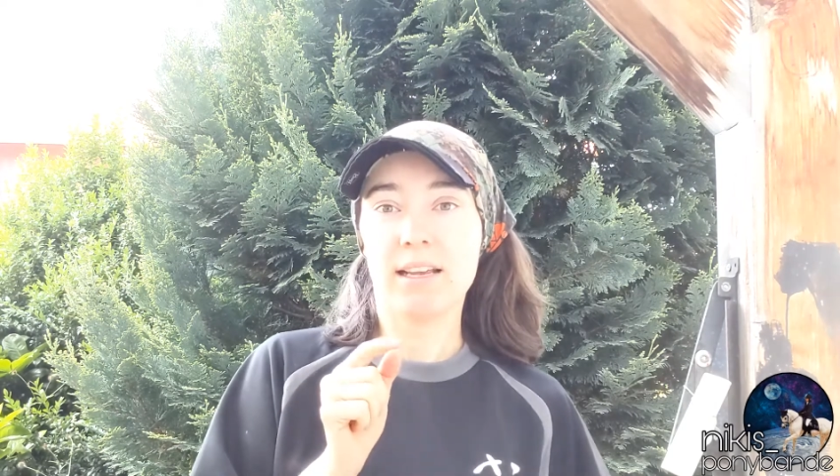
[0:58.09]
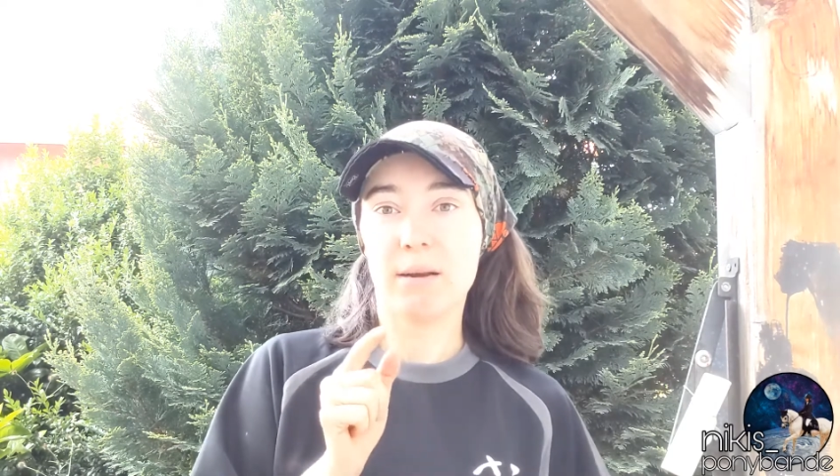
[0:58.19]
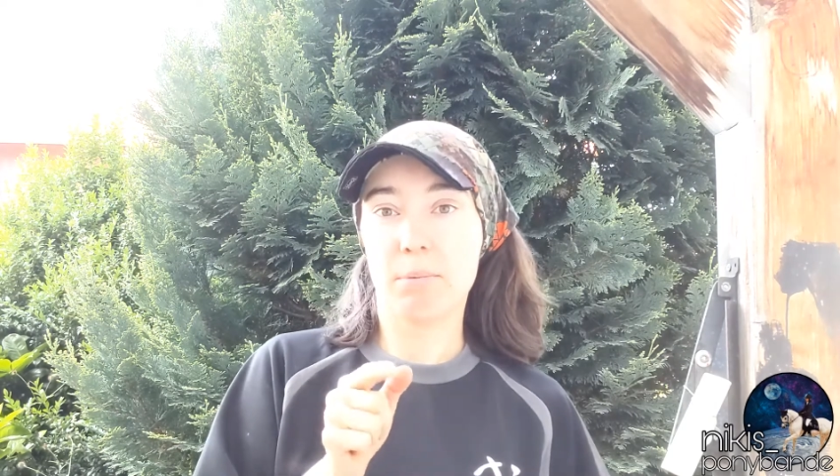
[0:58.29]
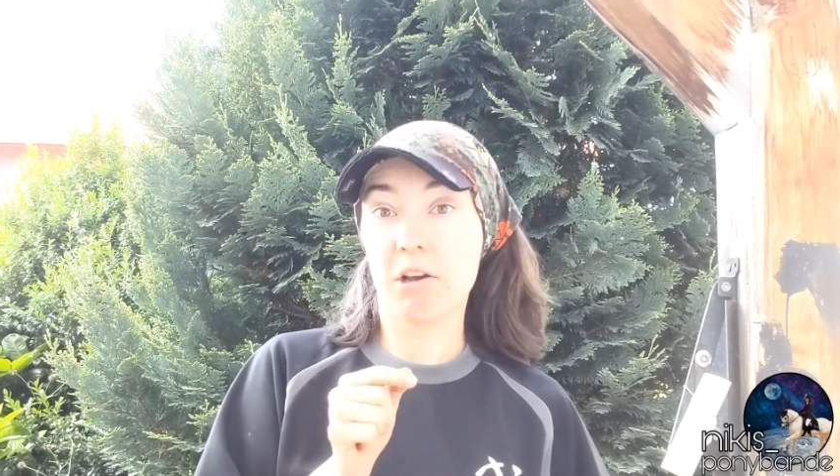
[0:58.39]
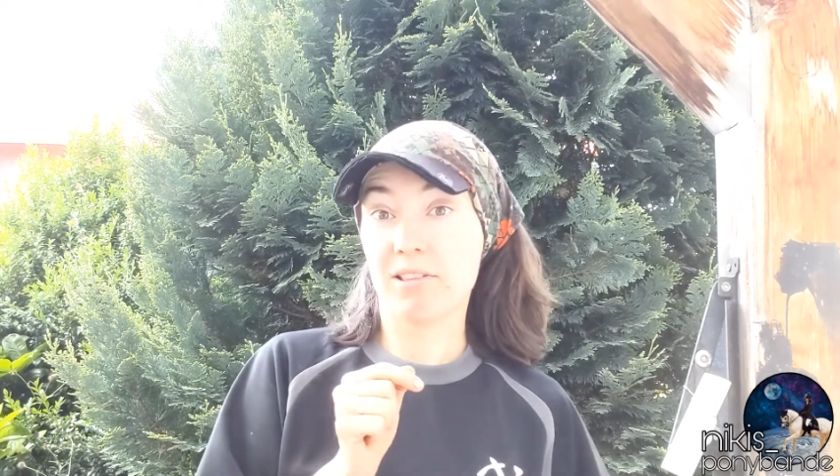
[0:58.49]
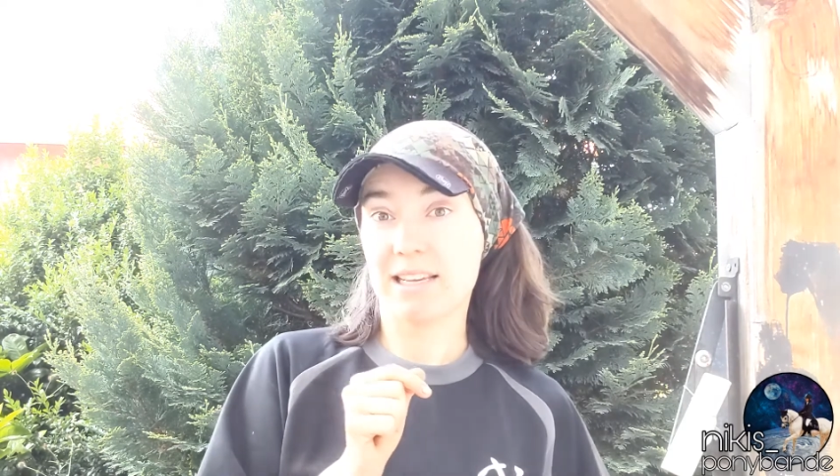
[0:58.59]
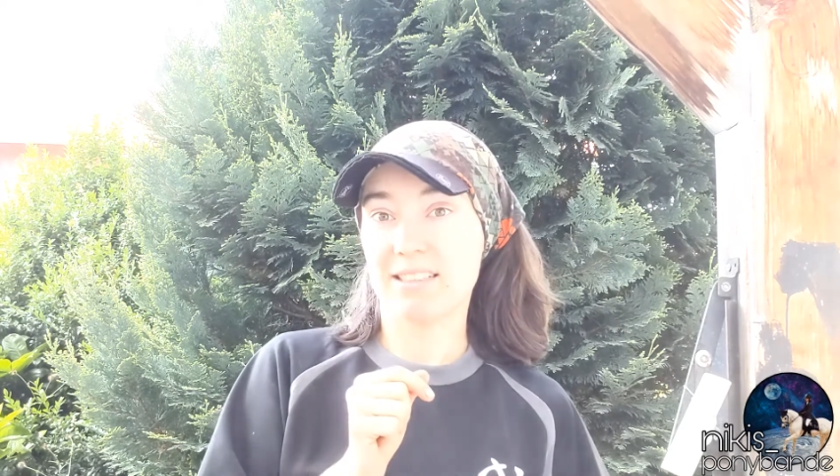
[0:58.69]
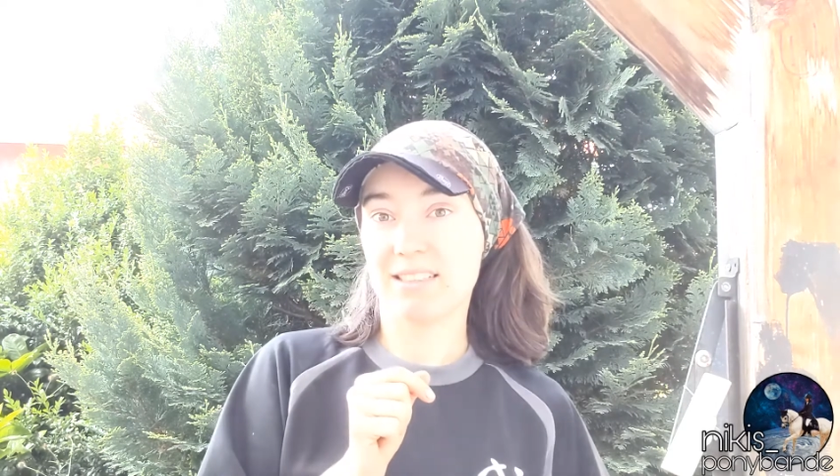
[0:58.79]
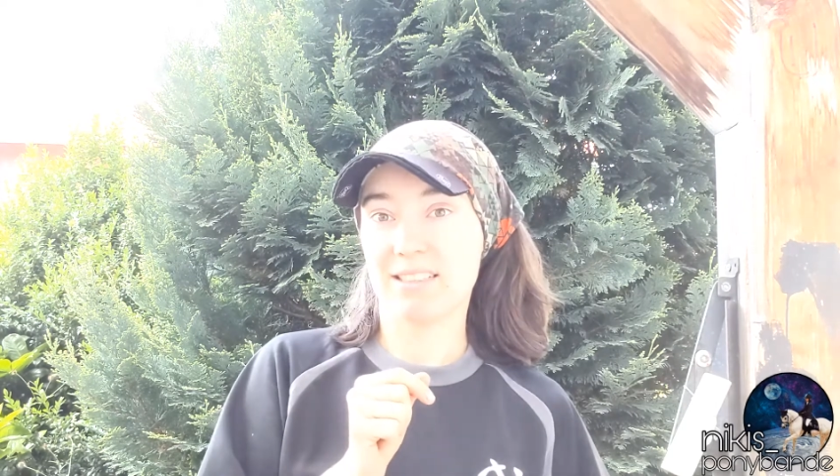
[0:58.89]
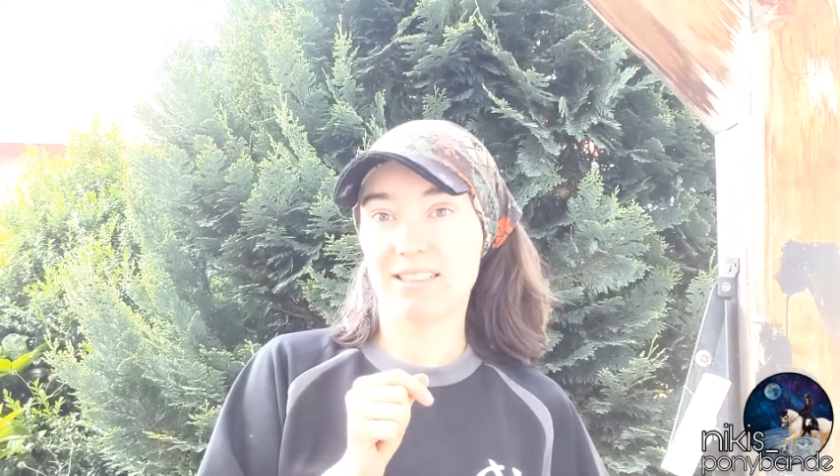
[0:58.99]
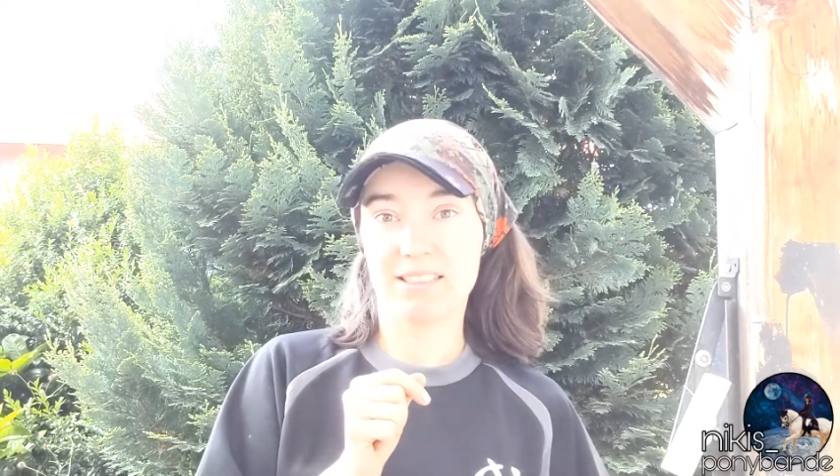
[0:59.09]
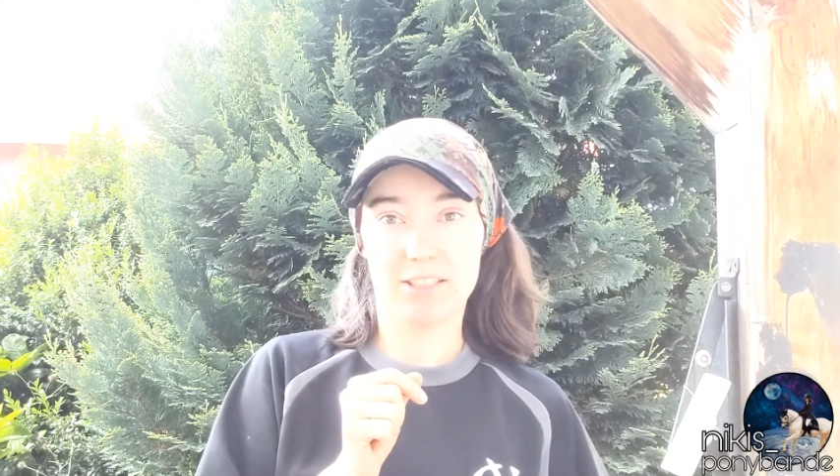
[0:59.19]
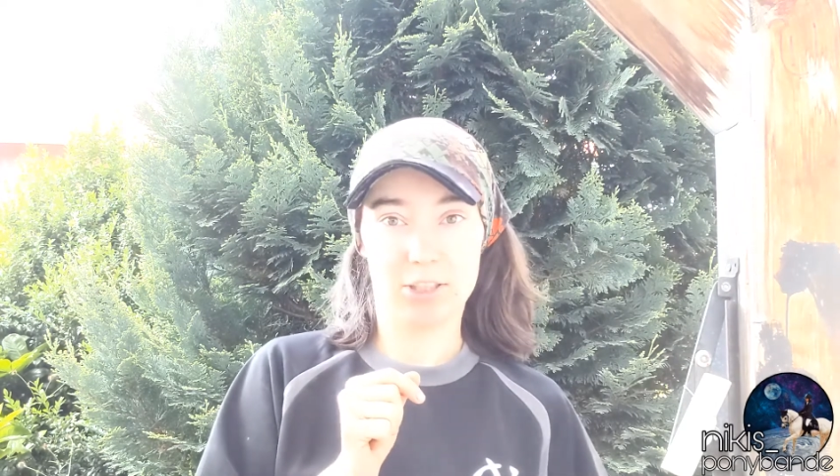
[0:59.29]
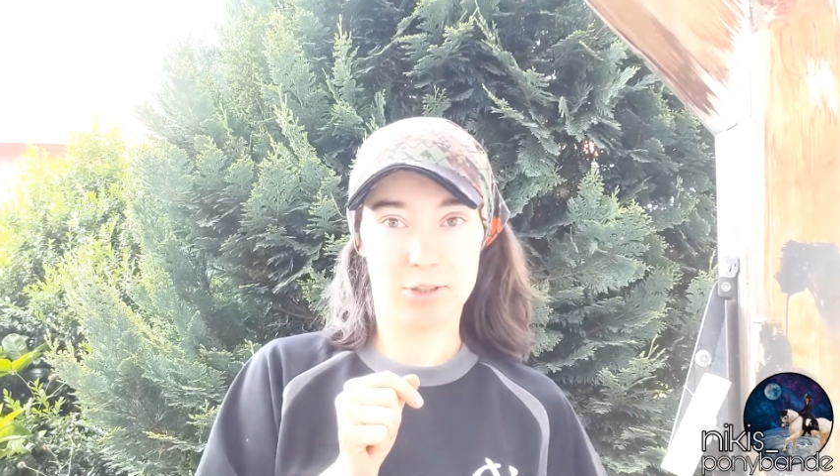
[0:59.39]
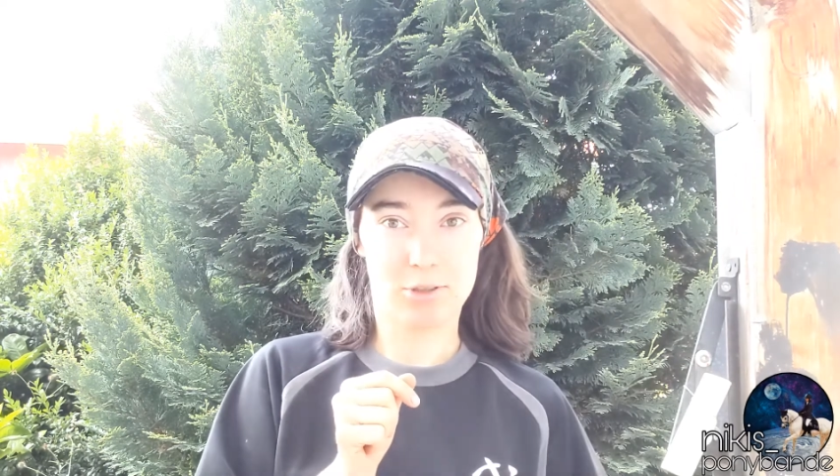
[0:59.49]
In both lessons,
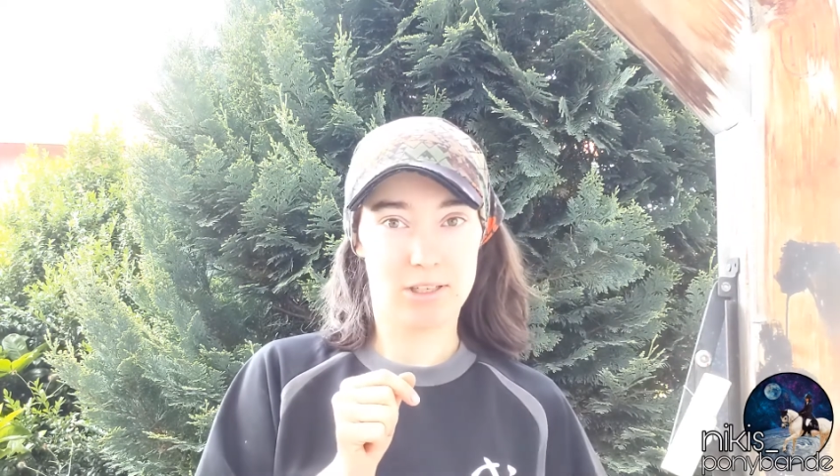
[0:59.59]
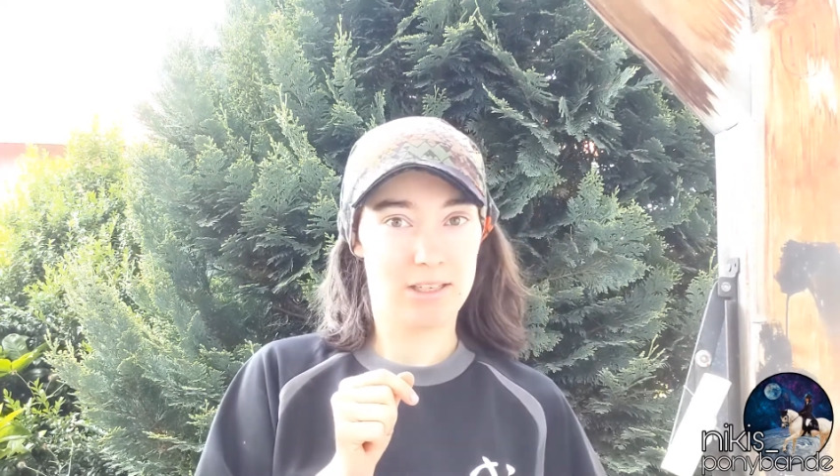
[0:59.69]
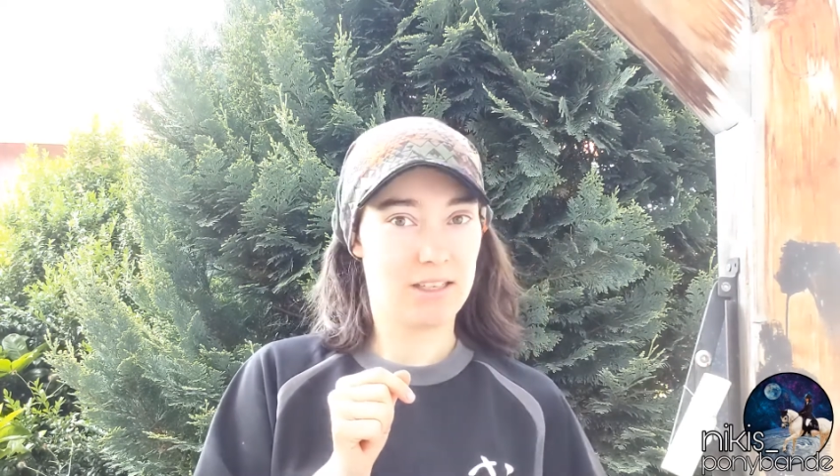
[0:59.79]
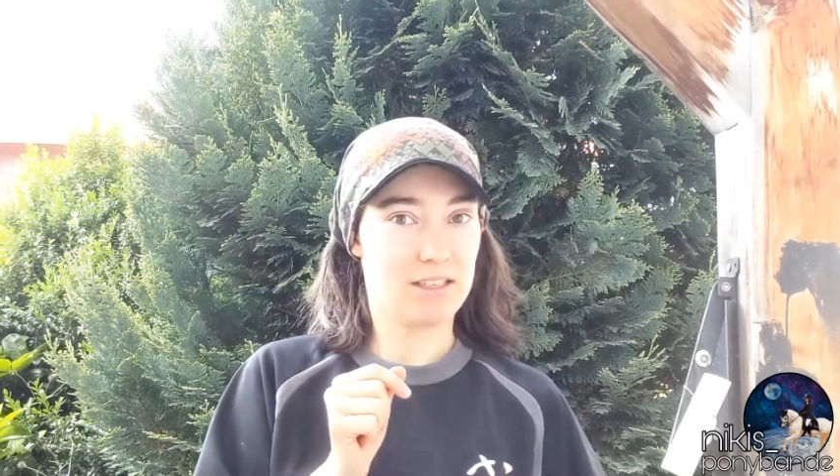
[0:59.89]
Yuki